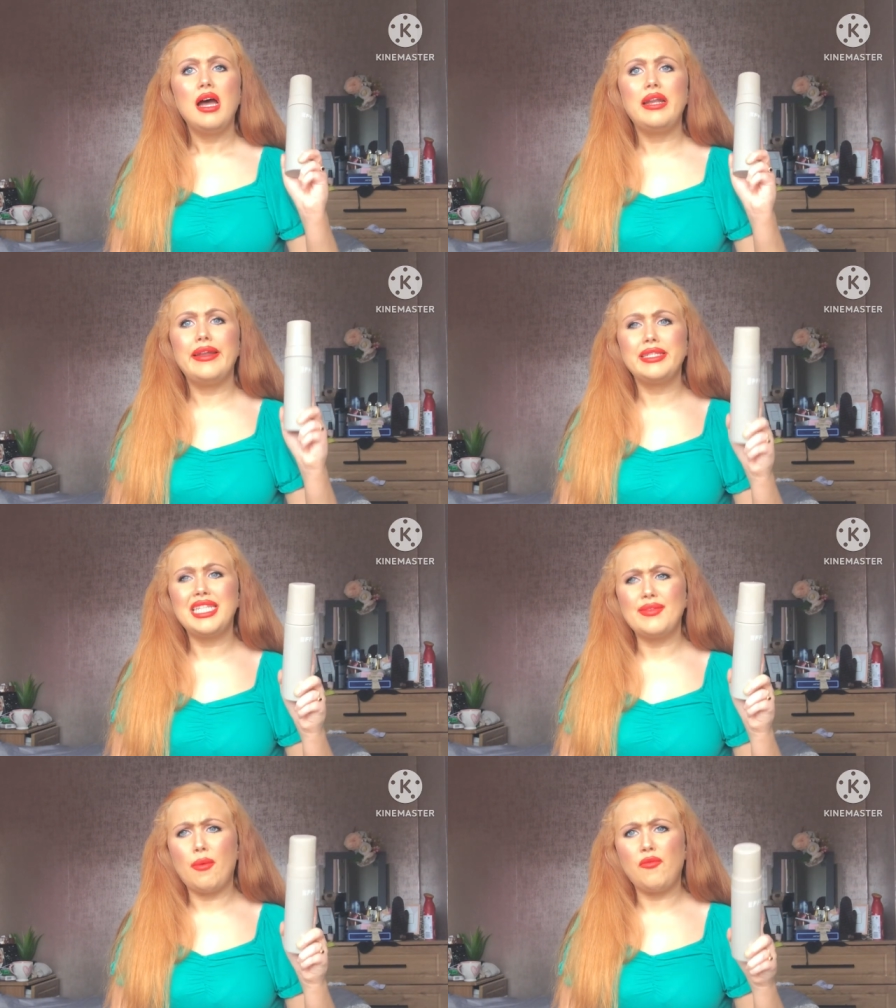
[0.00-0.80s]
Unless
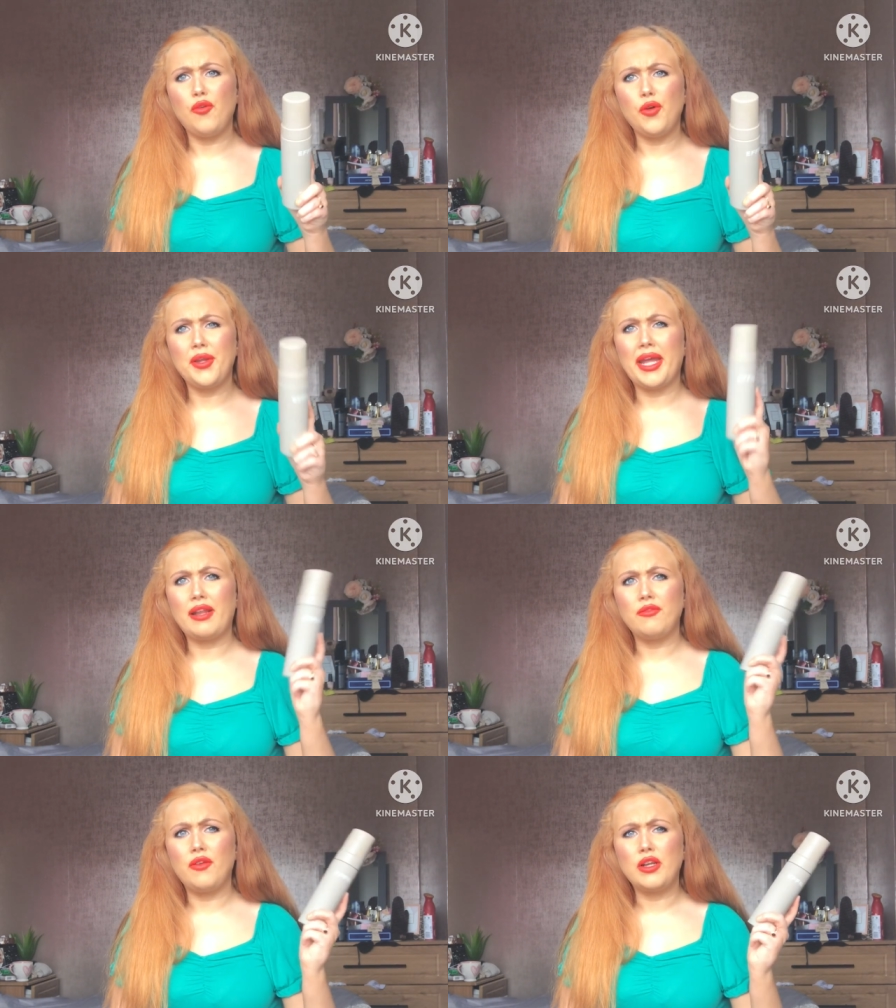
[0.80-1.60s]
you save up for it, you get
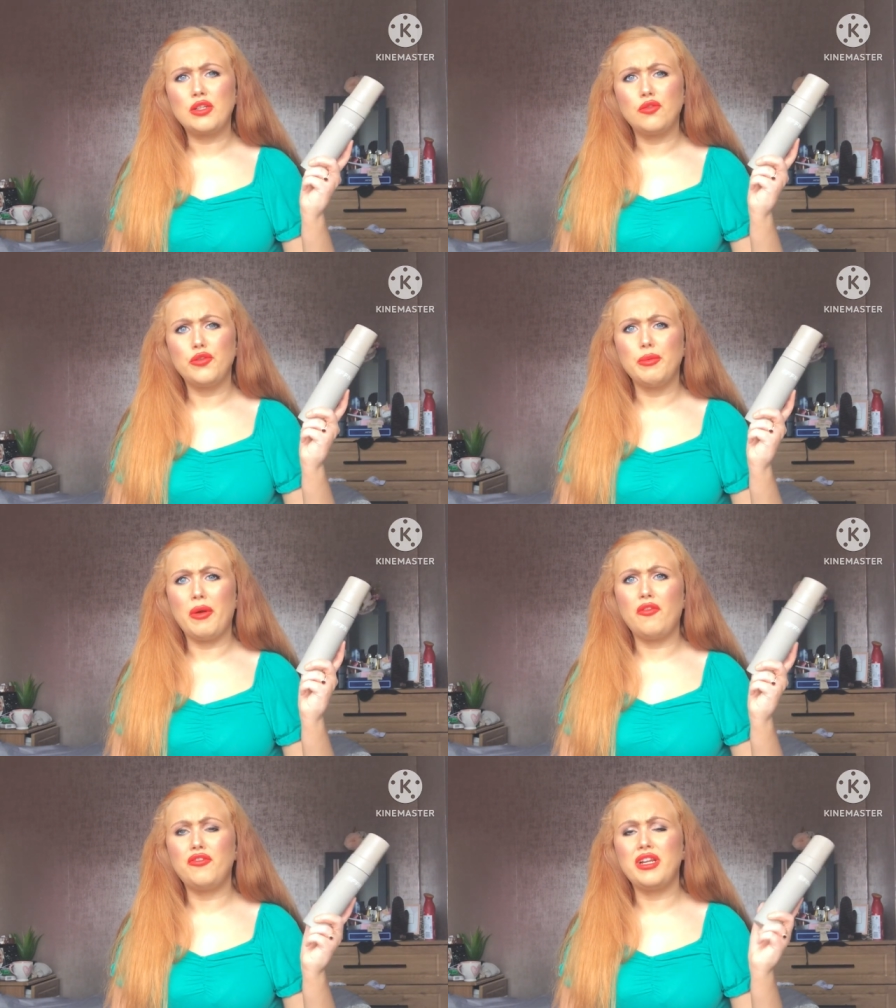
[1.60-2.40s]
a voucher for your
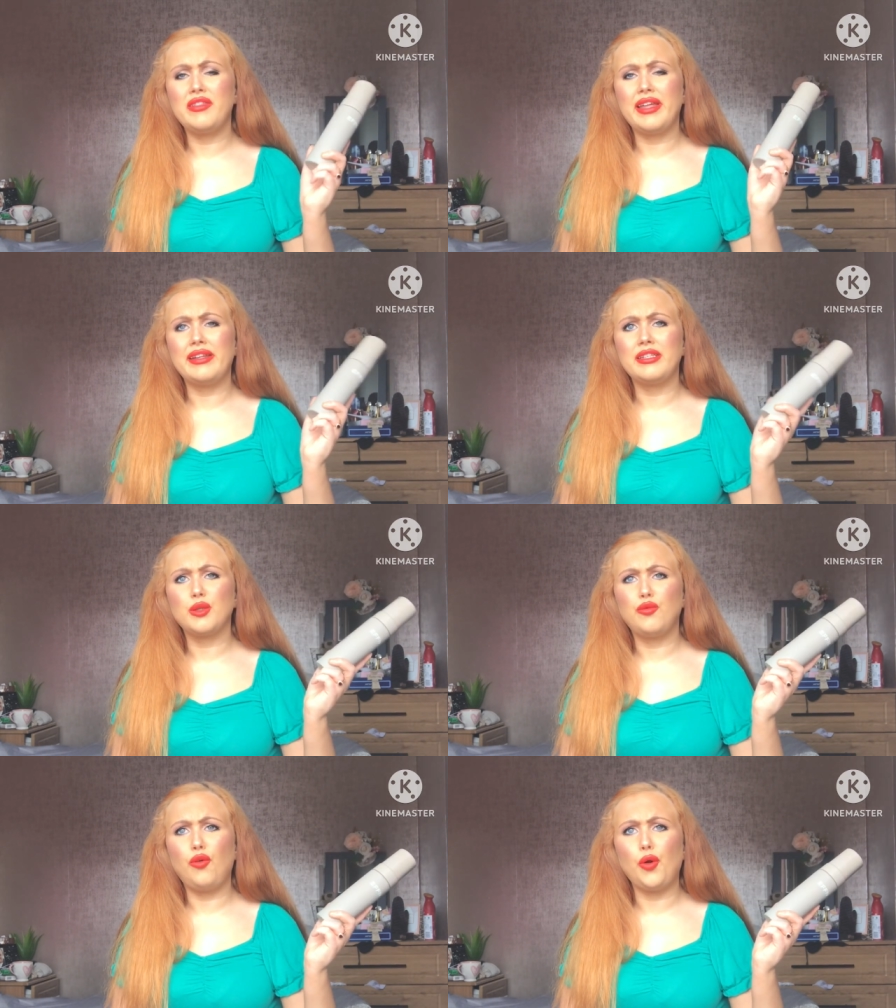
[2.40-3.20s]
birthday, then it's
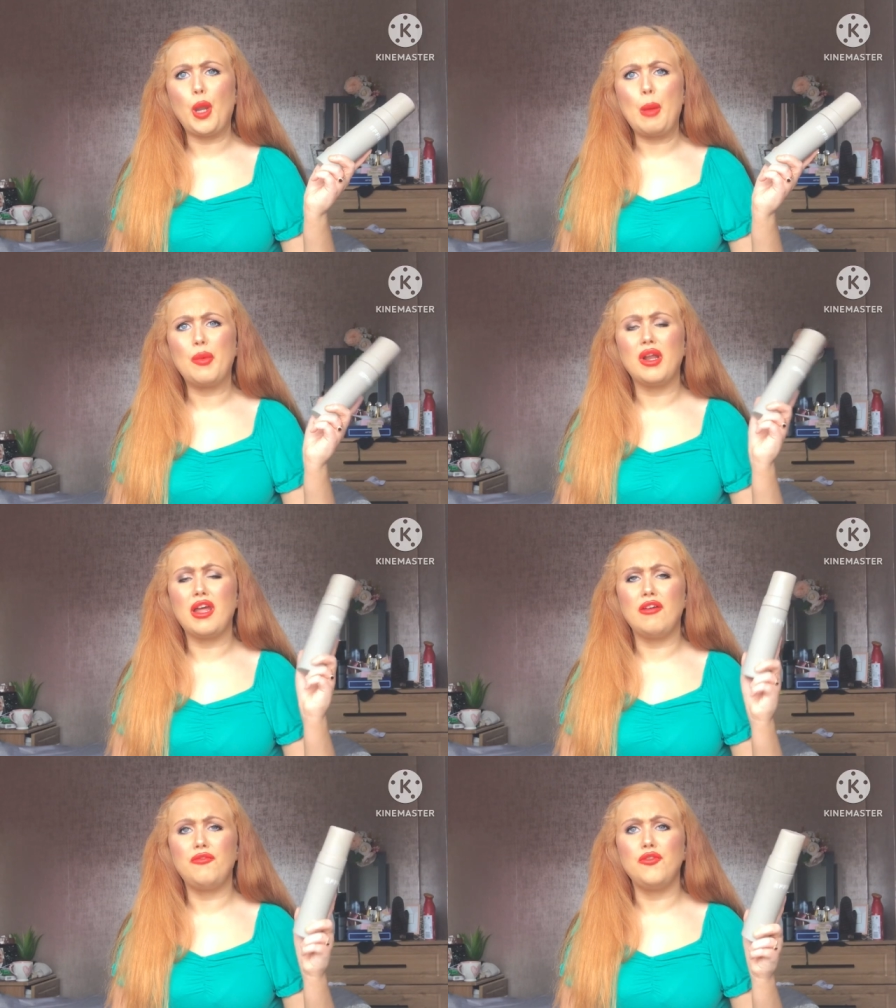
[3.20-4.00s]
for you. But
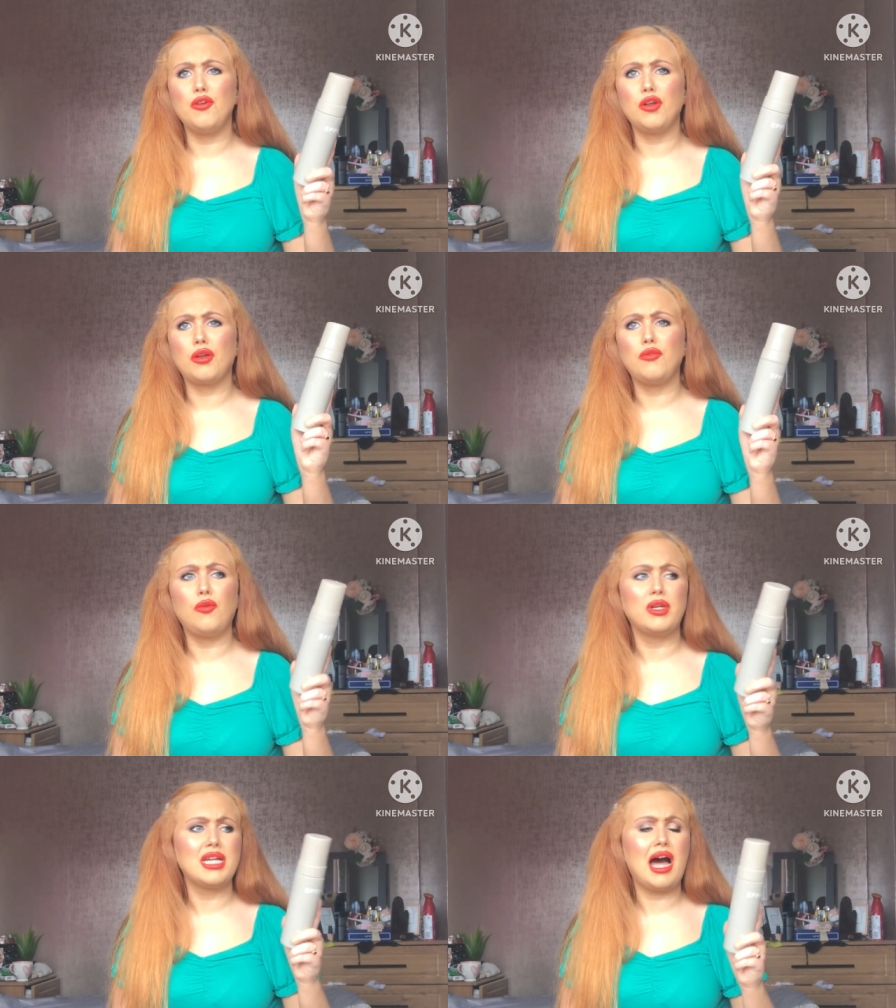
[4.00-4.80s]
if you're looking
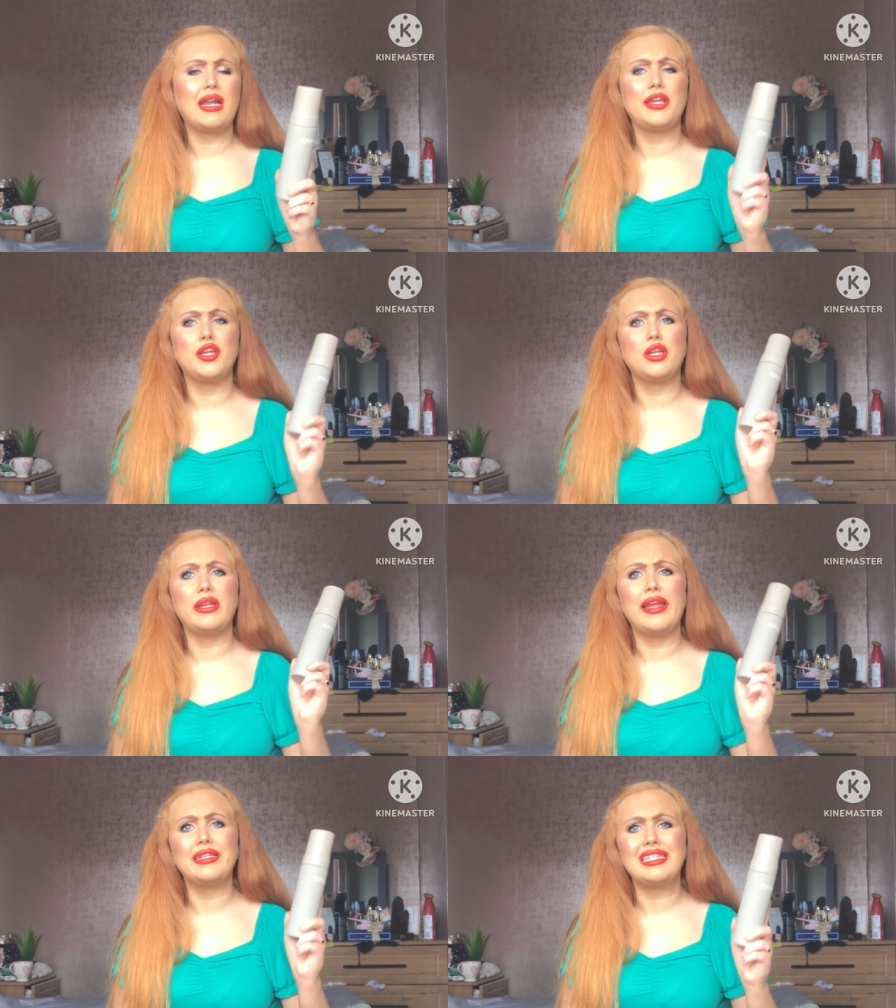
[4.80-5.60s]
for a tan that you can
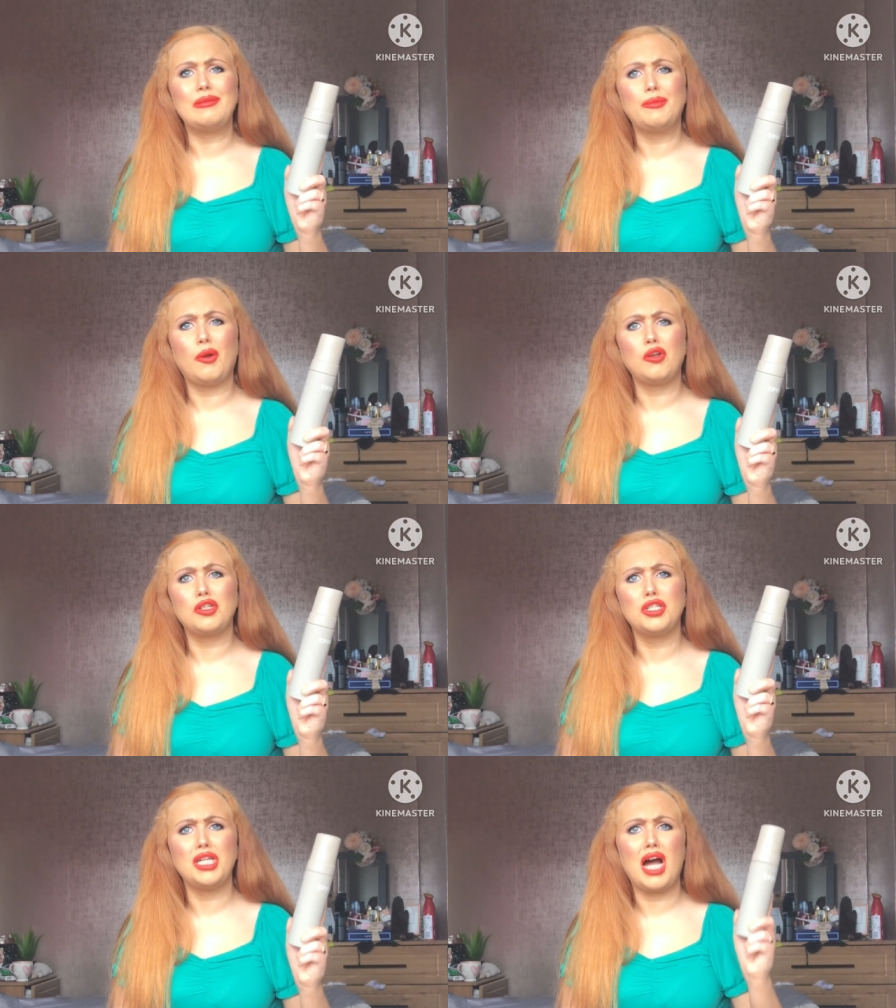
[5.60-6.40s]
easily
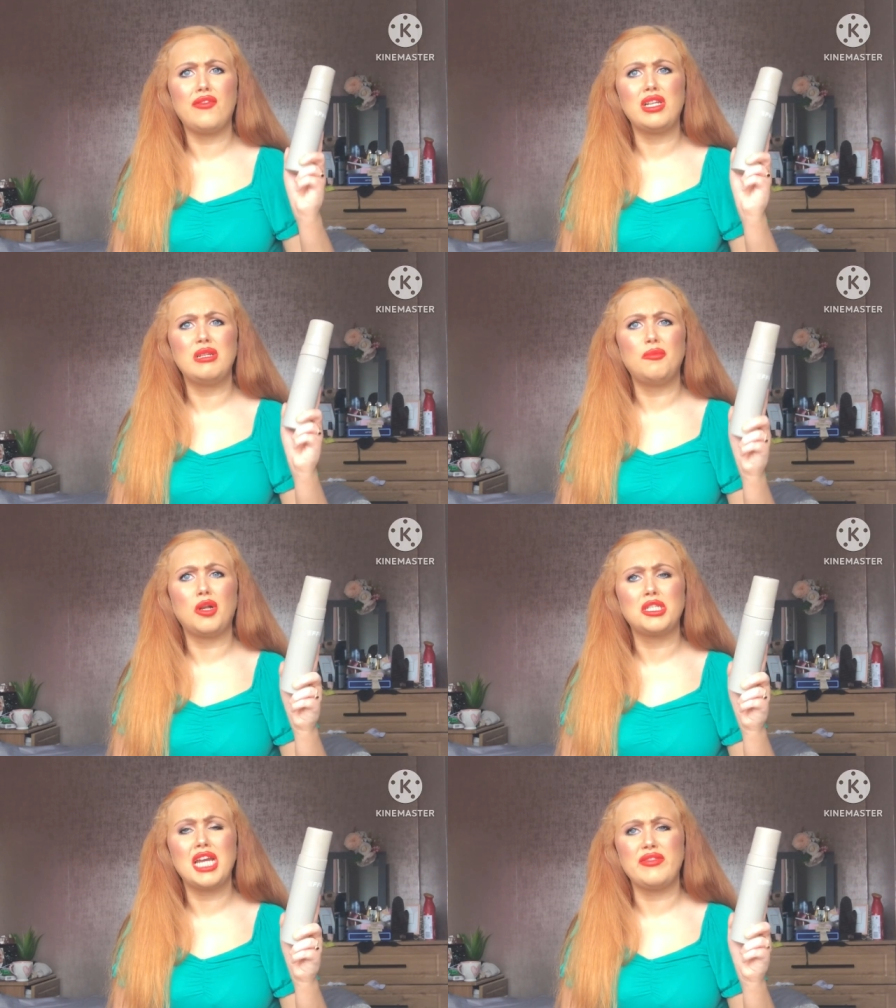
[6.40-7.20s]
repurchase, you have it in your
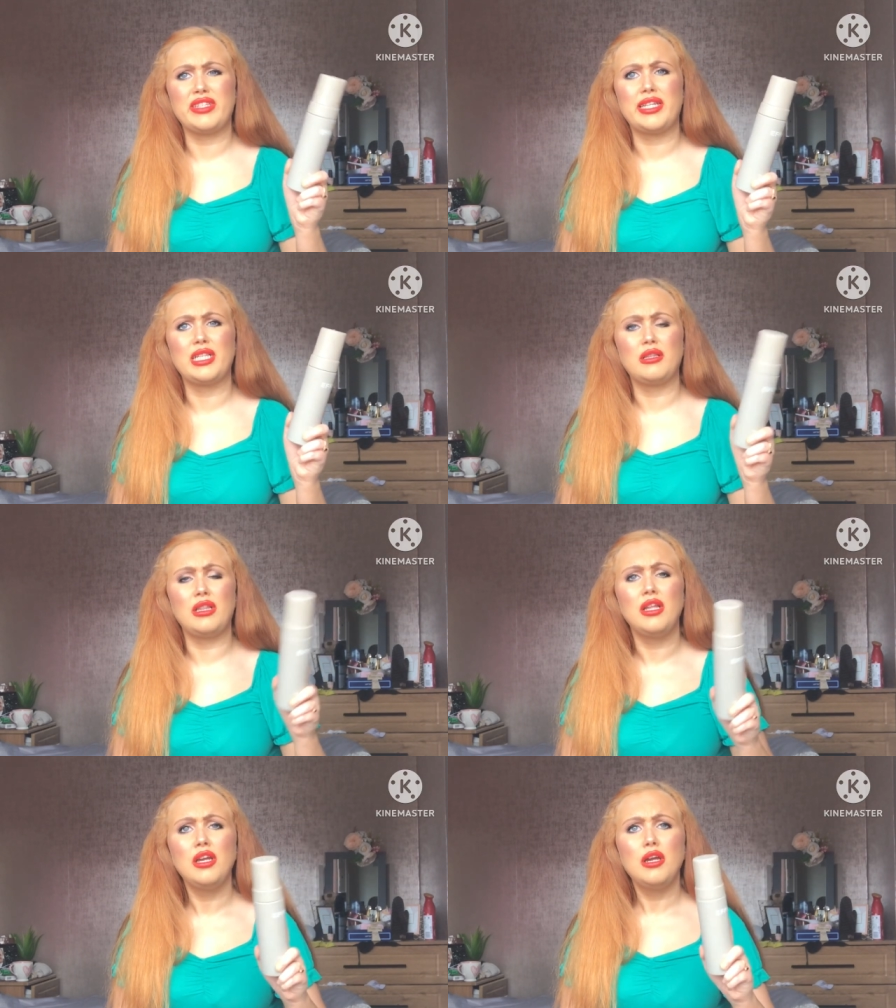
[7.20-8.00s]
budget every single